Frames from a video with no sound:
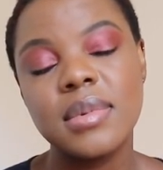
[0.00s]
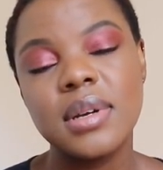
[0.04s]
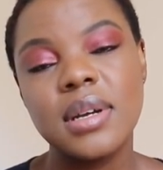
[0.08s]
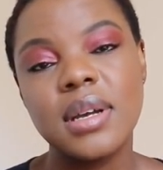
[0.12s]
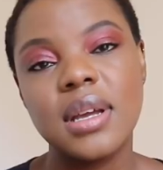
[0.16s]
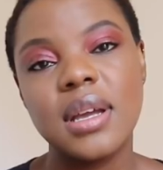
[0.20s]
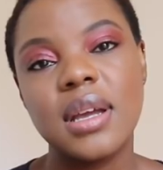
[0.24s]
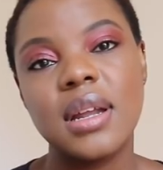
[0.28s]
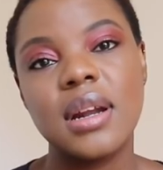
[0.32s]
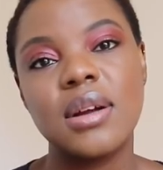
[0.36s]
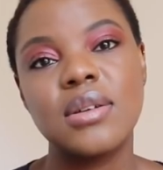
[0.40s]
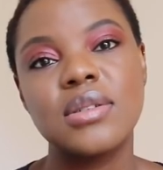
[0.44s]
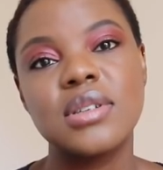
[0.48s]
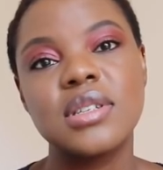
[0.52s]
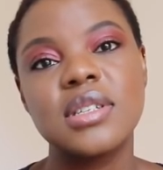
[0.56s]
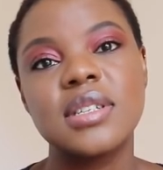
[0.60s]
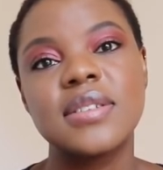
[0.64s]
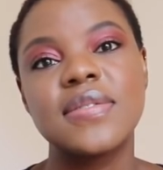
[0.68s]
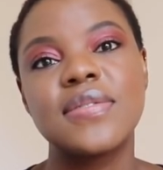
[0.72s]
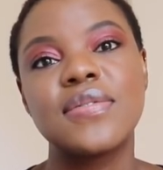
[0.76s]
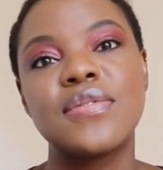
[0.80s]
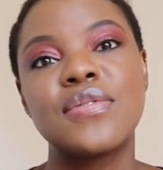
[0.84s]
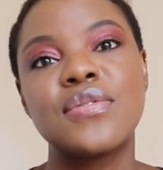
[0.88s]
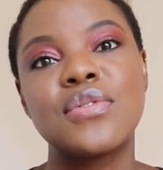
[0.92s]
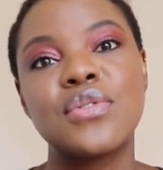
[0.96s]
and I was
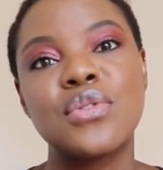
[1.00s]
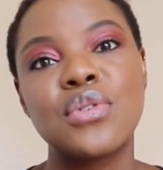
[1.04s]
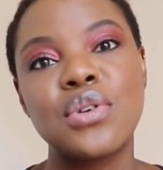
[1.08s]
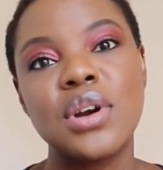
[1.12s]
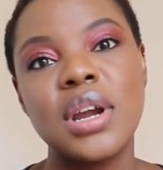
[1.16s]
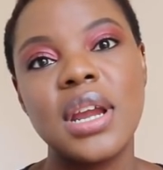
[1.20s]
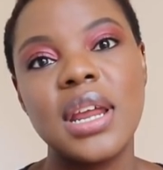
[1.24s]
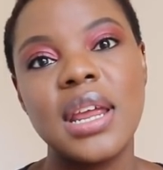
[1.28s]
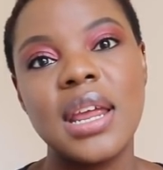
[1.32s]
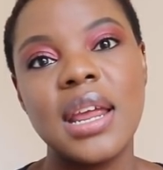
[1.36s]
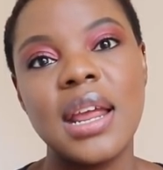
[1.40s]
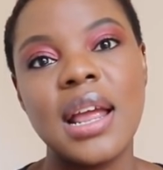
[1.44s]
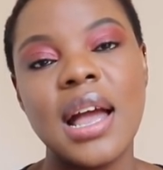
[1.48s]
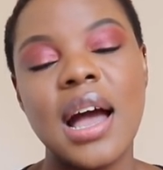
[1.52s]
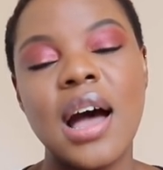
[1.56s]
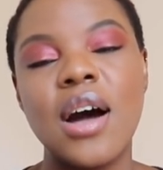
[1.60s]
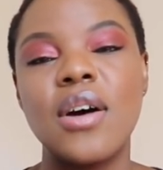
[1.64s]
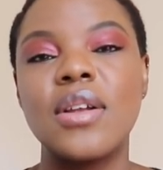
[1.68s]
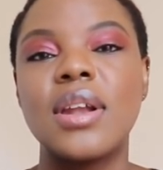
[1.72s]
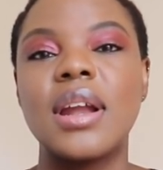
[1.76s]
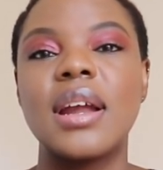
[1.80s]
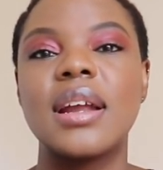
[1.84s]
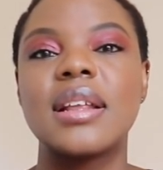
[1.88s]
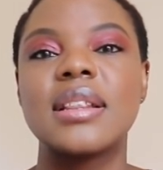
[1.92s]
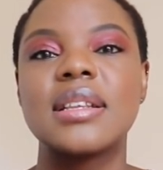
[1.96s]
just freaking
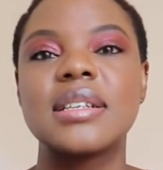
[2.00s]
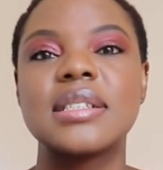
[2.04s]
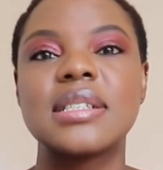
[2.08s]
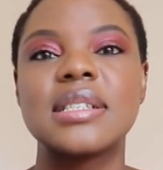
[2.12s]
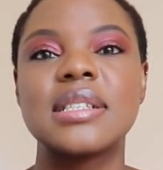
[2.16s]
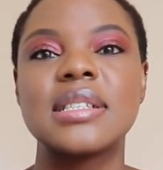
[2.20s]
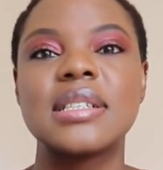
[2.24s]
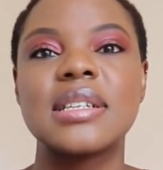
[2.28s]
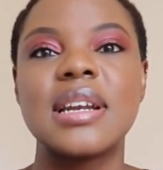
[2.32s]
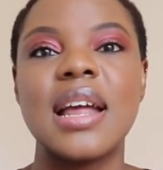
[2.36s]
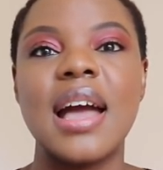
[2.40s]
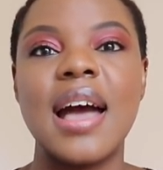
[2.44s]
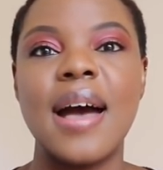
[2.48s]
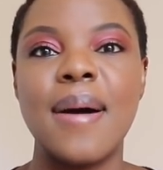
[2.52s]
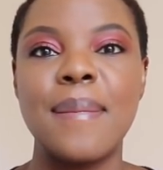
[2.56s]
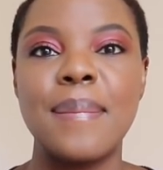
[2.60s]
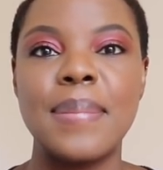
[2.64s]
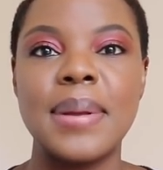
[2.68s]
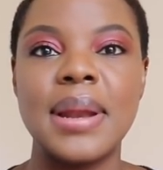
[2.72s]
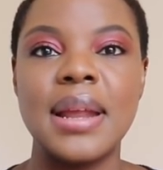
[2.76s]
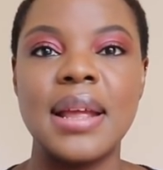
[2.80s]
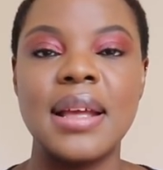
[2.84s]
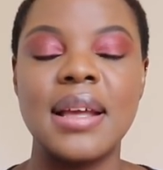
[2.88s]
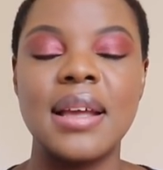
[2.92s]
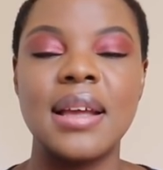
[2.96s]
out, like, this isn't
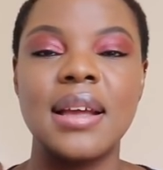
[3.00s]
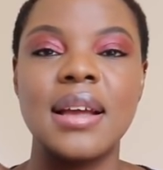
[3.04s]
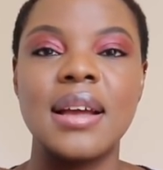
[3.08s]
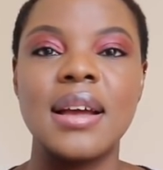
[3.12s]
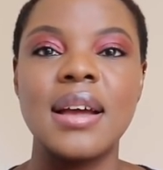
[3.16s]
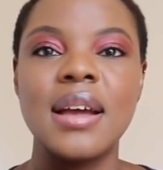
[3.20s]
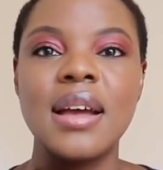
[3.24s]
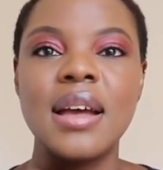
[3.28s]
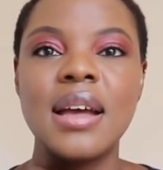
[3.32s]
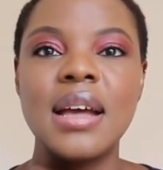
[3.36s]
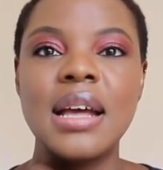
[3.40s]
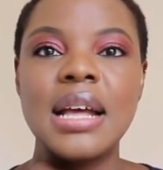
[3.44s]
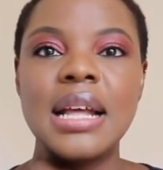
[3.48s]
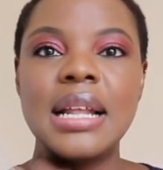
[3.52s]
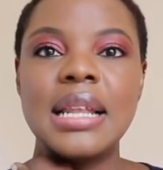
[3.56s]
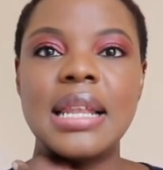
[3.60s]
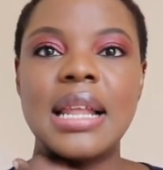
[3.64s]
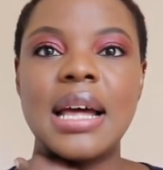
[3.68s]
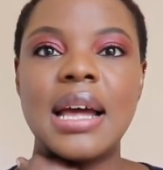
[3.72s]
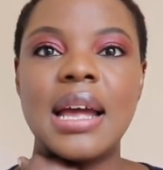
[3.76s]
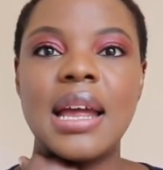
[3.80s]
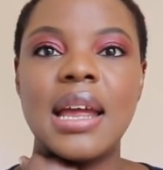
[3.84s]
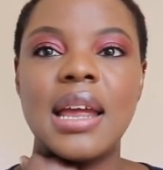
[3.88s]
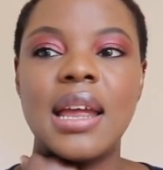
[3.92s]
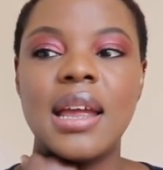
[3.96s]
happening.
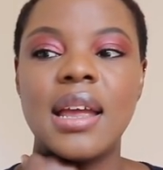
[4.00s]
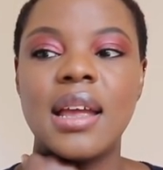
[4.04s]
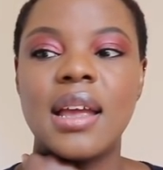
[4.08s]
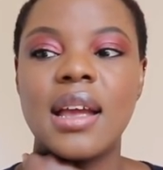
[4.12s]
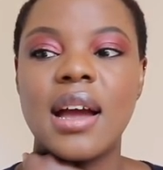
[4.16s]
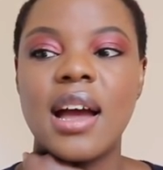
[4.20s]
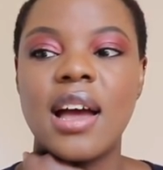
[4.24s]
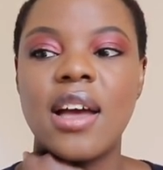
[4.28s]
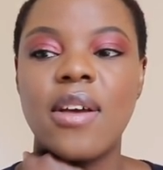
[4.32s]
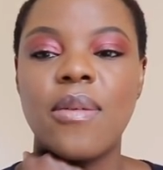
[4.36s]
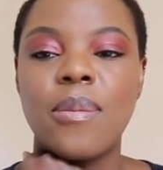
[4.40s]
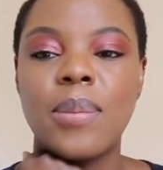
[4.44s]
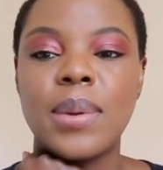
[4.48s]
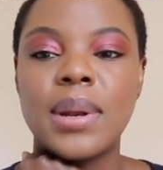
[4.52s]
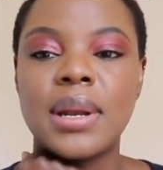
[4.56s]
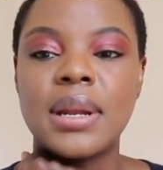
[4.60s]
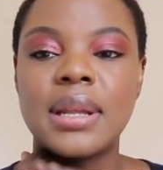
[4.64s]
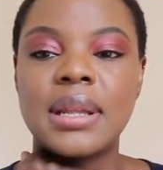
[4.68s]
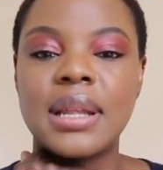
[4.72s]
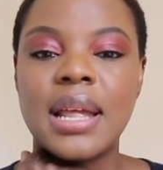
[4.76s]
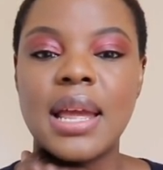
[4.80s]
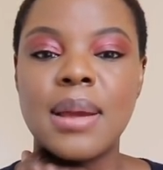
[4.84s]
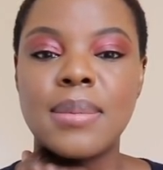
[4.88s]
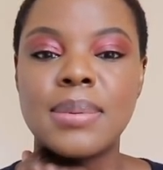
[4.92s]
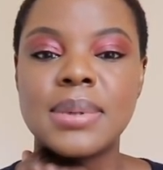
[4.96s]
Like, I've been
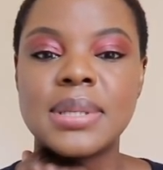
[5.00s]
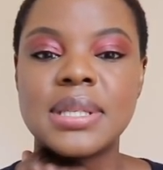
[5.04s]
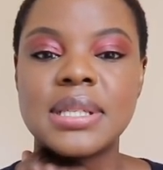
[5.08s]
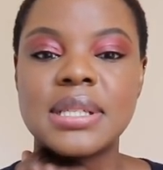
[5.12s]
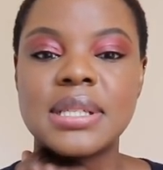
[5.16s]
in labor